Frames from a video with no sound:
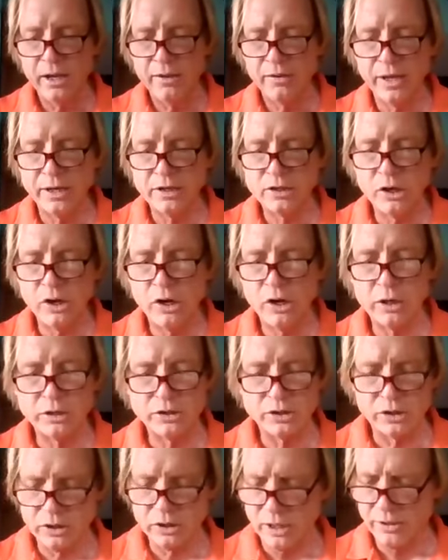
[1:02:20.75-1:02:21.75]
they talk,
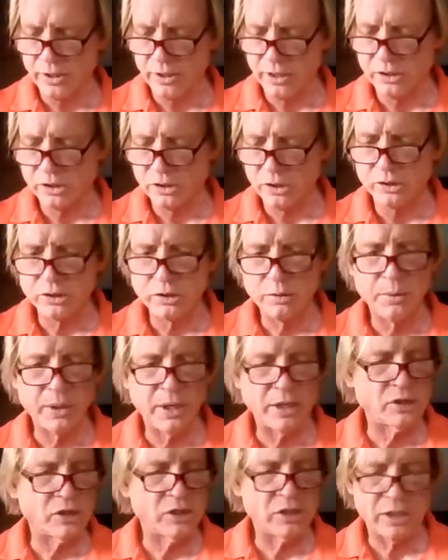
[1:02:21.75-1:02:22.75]
I think it starts on
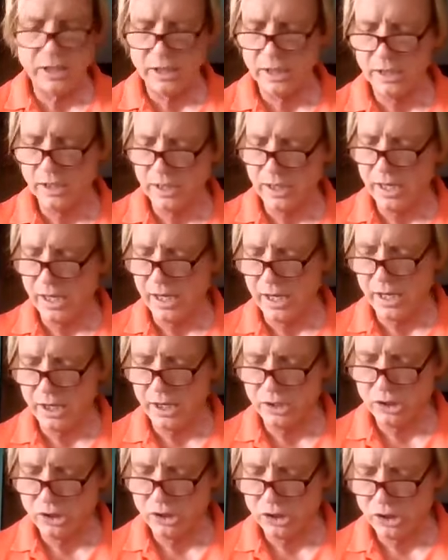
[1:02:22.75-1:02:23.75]
page
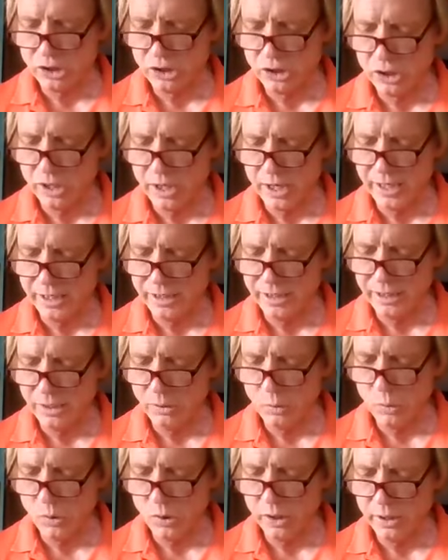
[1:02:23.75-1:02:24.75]

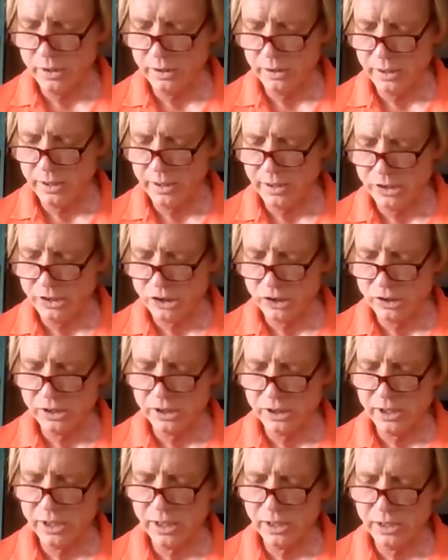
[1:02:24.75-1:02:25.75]
10-91, did I
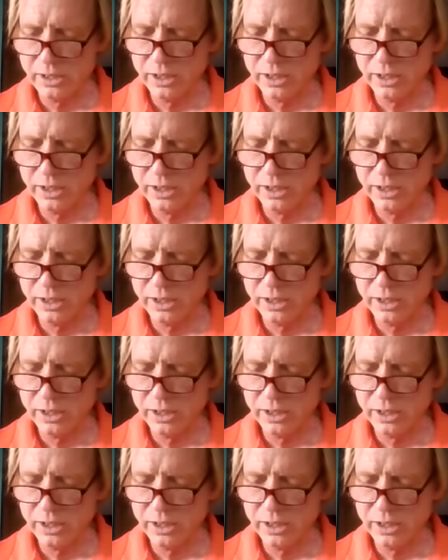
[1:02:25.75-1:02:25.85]
just see?